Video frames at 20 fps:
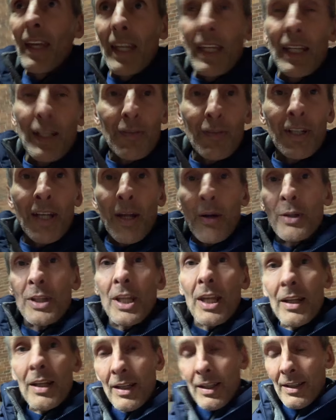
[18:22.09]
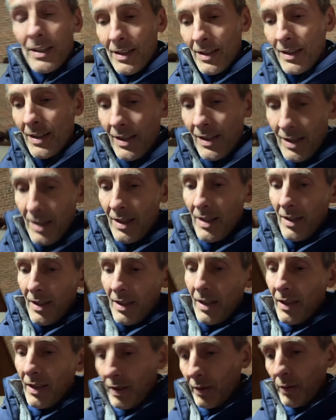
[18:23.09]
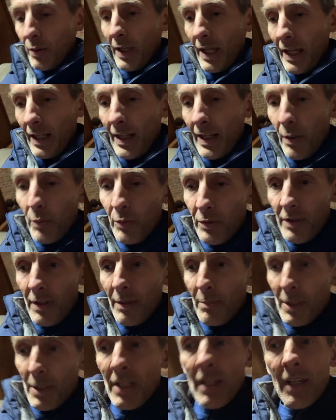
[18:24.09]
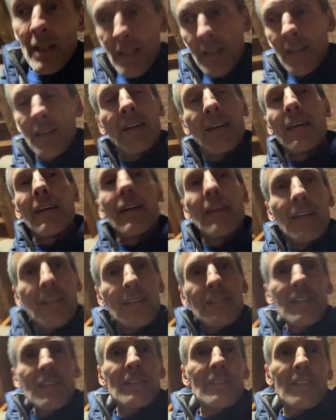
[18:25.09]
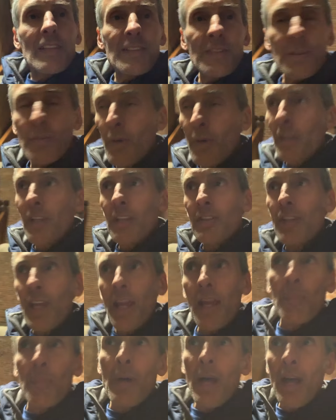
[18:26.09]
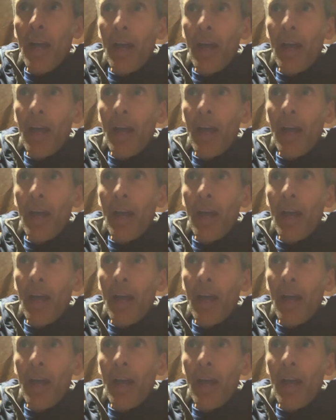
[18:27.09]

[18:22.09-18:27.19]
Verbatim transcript: And every now and then I go hang out with them and just listen while they jam.